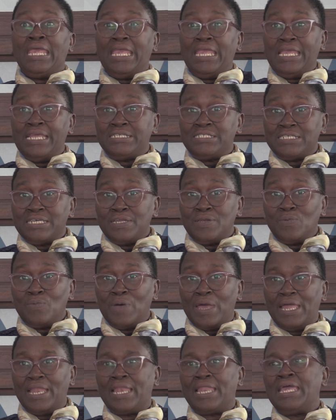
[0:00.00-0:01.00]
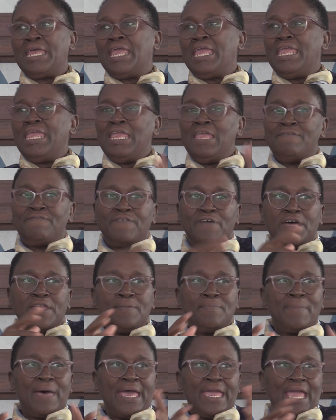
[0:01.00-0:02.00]
eating well,
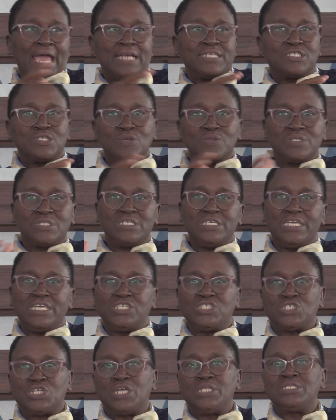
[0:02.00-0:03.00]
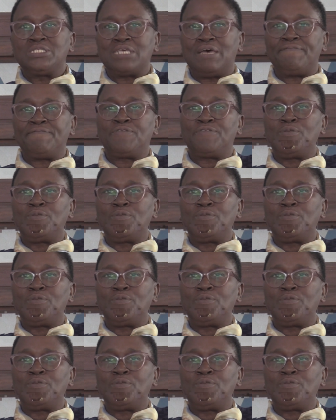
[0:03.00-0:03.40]
even my associations are